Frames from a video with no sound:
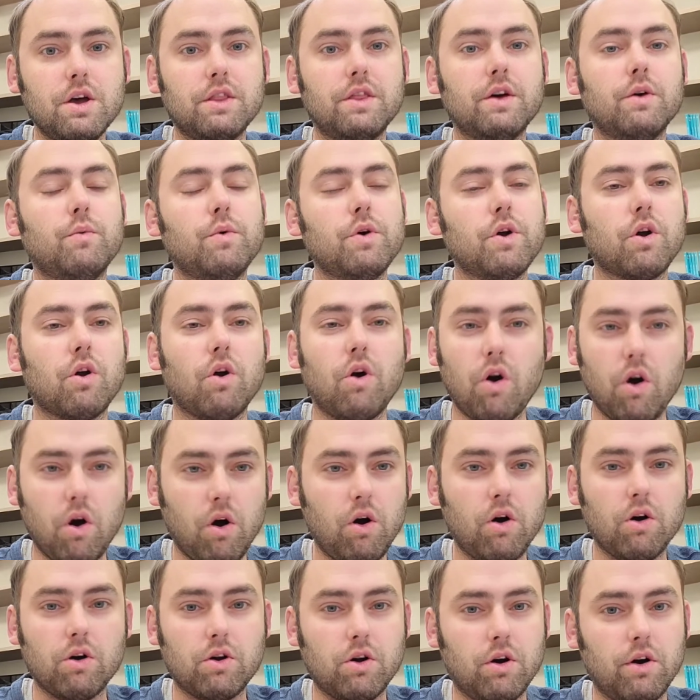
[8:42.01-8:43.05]
that we are
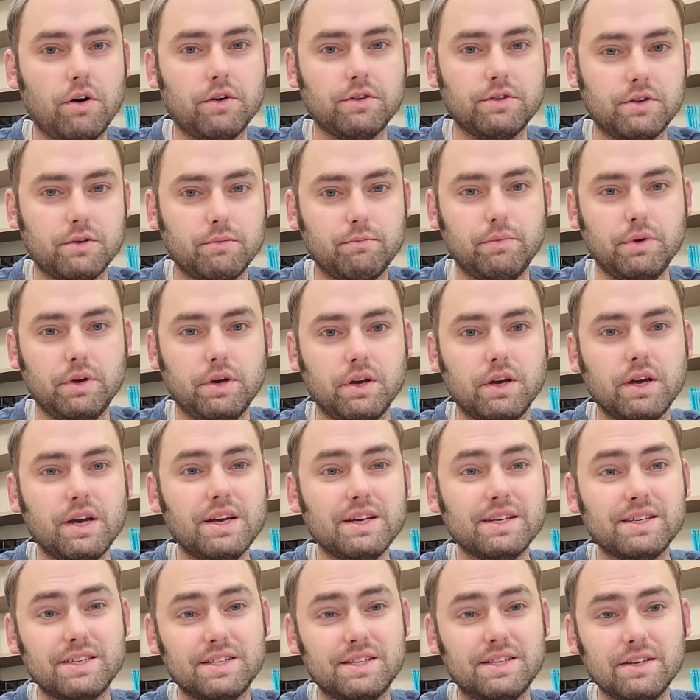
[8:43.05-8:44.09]
all called to be
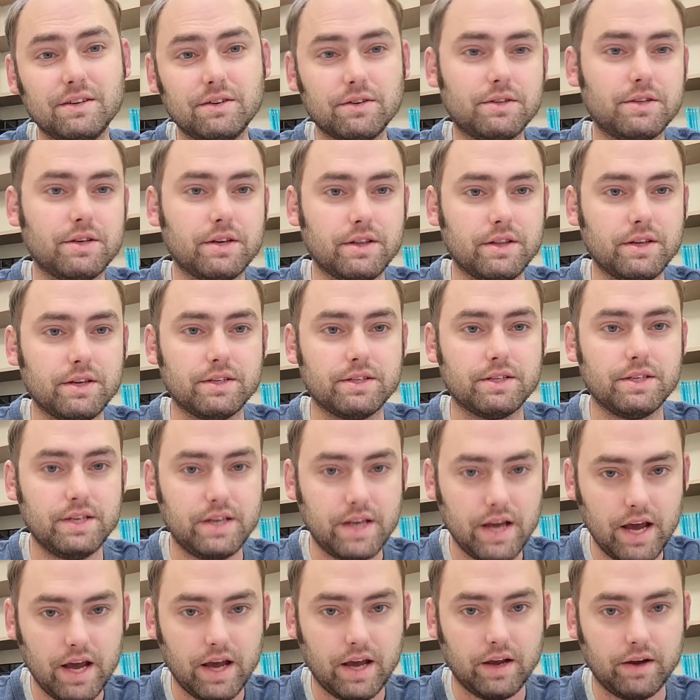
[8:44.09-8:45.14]
still to this
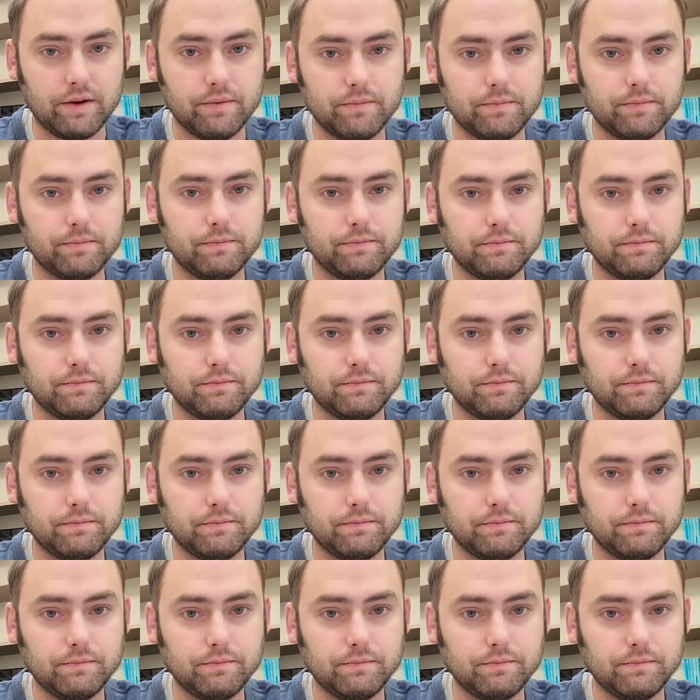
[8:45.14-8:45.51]
day.